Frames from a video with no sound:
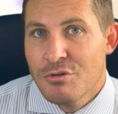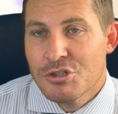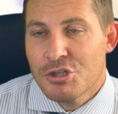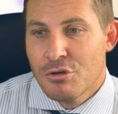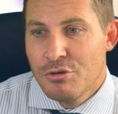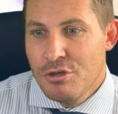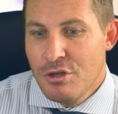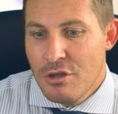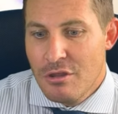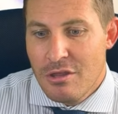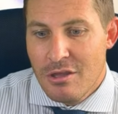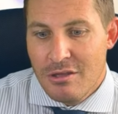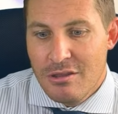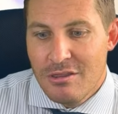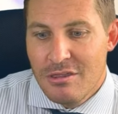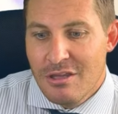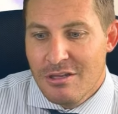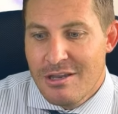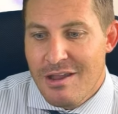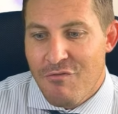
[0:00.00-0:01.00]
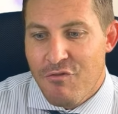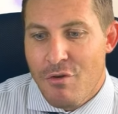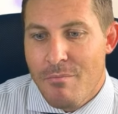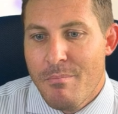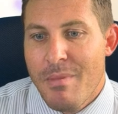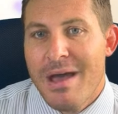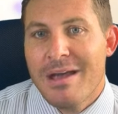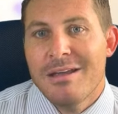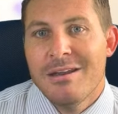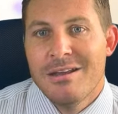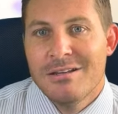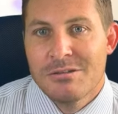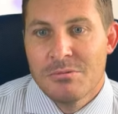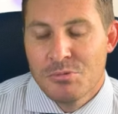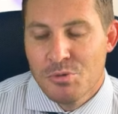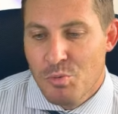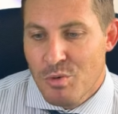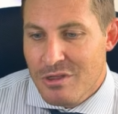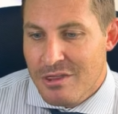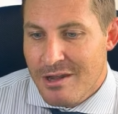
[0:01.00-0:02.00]
So you, the, the different mechanisms
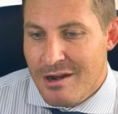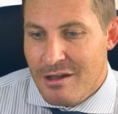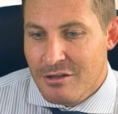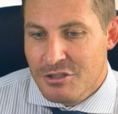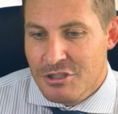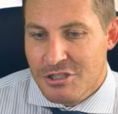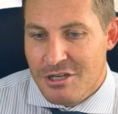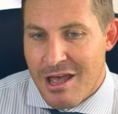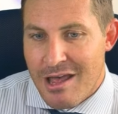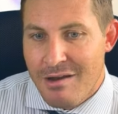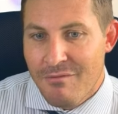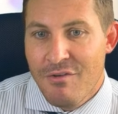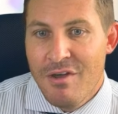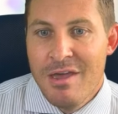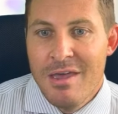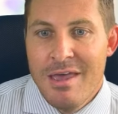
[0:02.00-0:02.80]
within, I'll just kind of